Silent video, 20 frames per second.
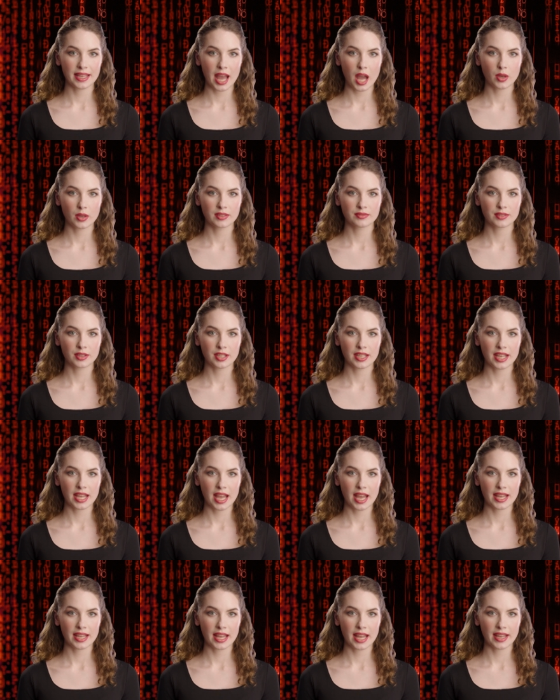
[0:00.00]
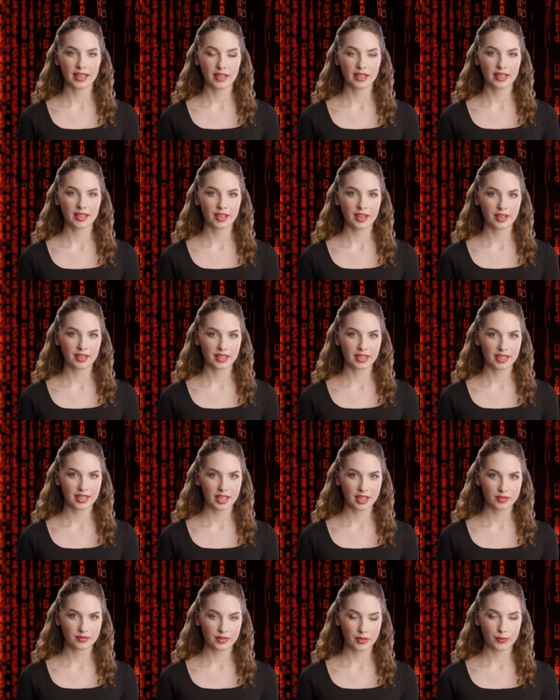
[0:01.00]
However, A I is not a
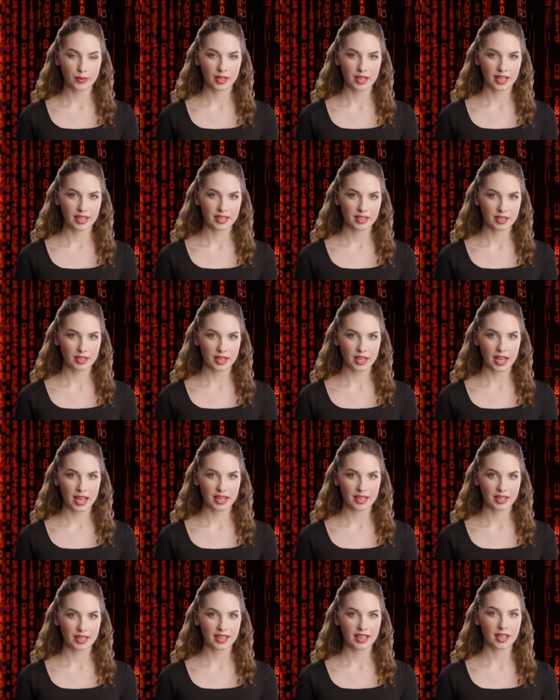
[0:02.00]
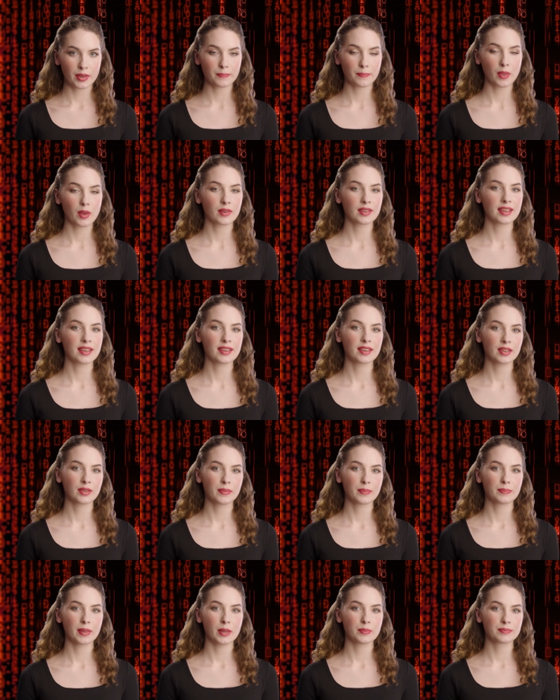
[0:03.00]
silver bullet, and it is important to
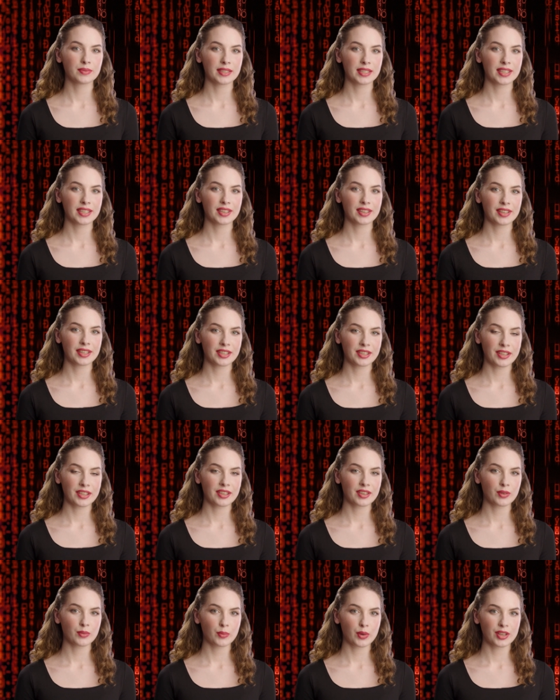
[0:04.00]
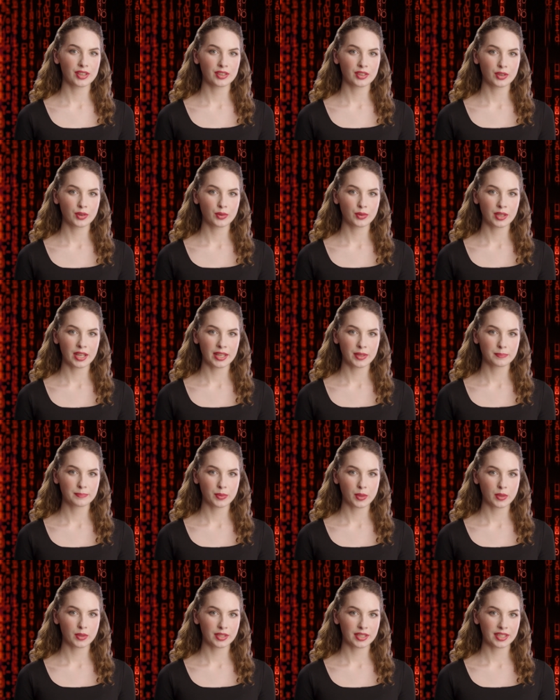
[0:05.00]
remember that it is just one tool in a
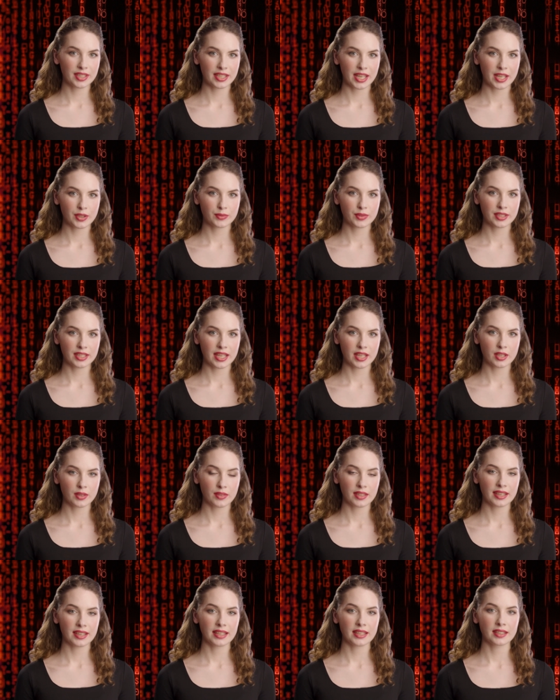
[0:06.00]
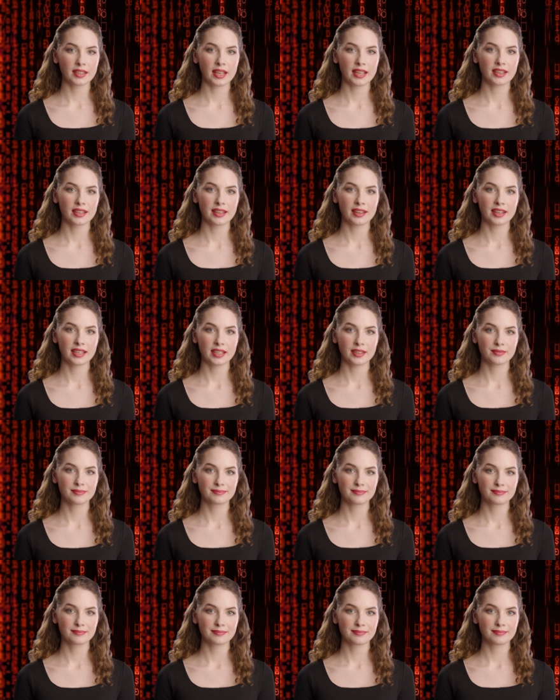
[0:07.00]
broader cybersecurity strategy.
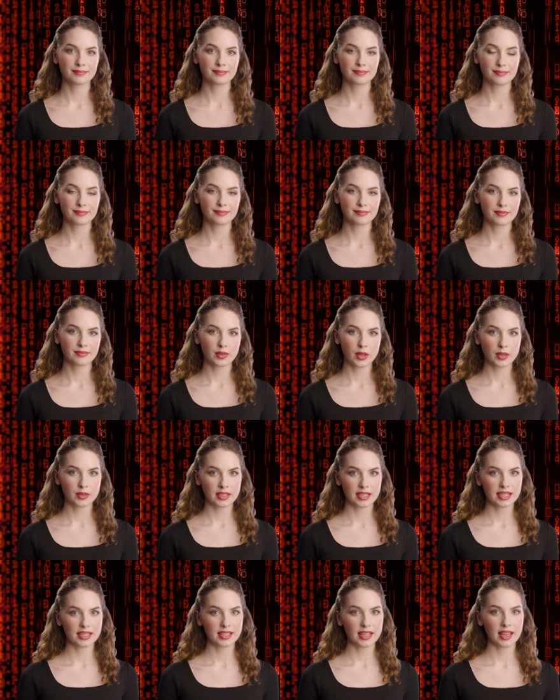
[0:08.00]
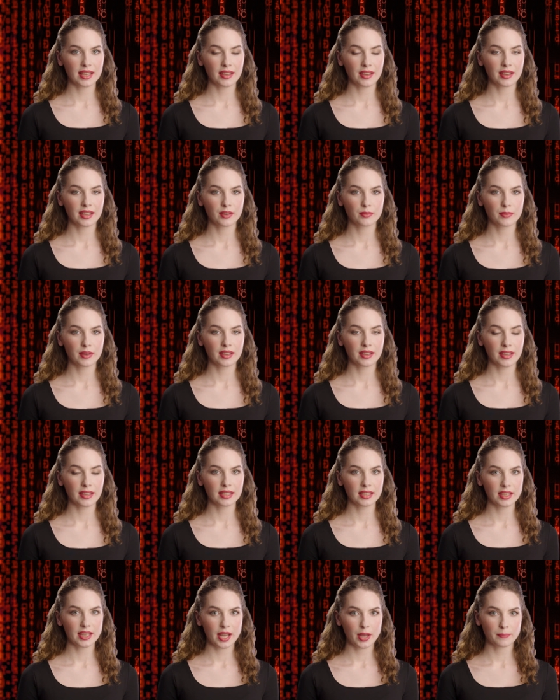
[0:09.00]
Organizations must
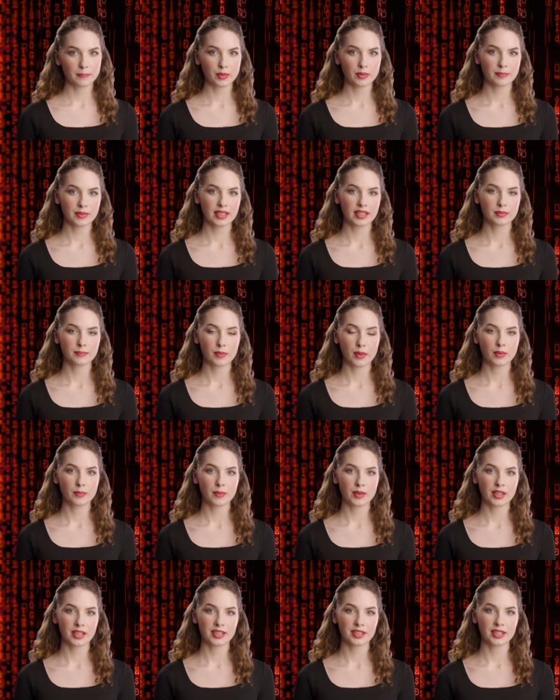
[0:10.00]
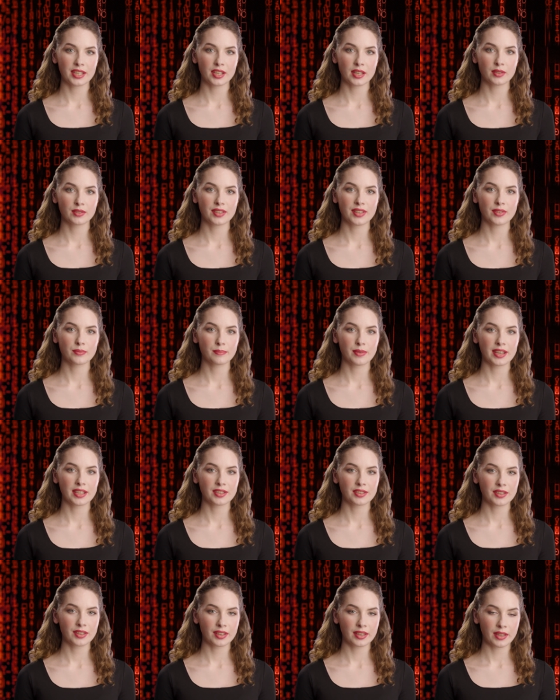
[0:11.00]
still implement appropriate security
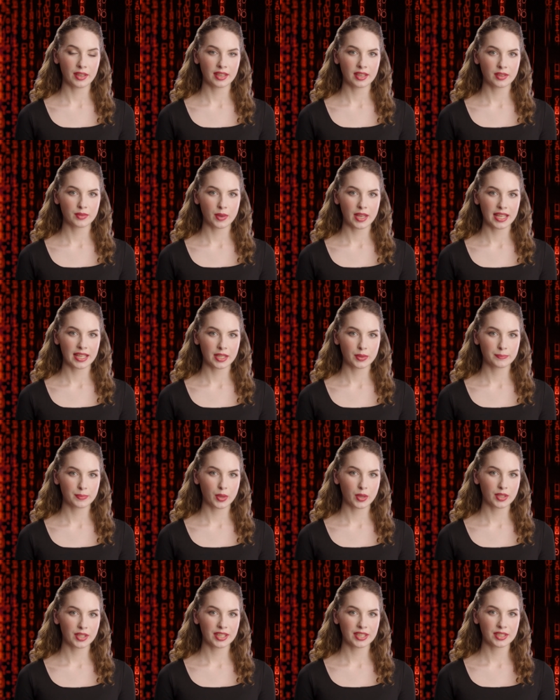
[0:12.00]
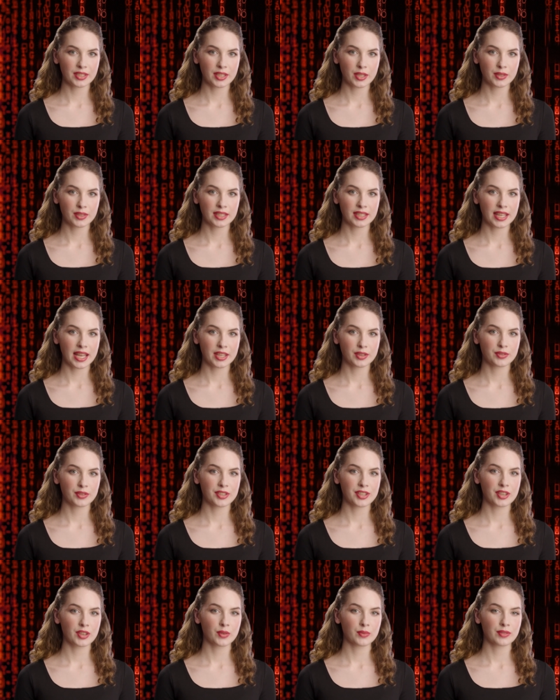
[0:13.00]
measures, train employees on
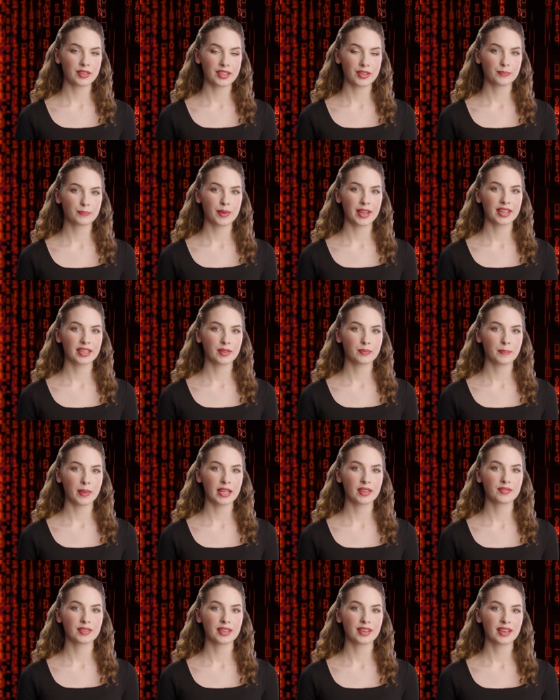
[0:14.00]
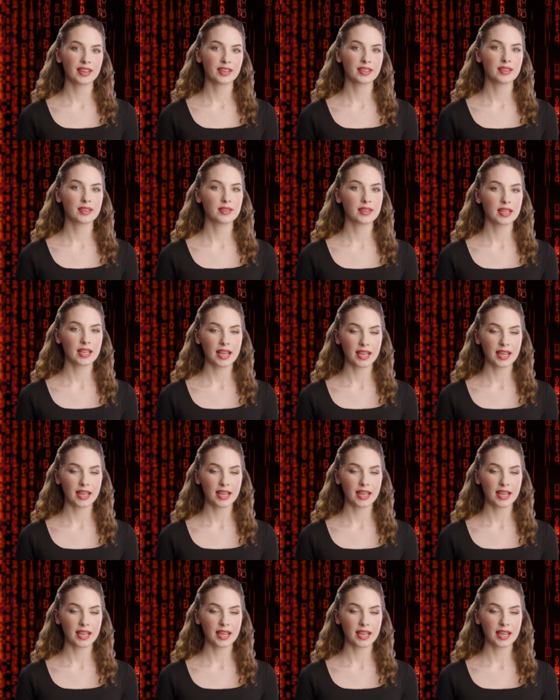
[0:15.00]
cybersecurity best practices,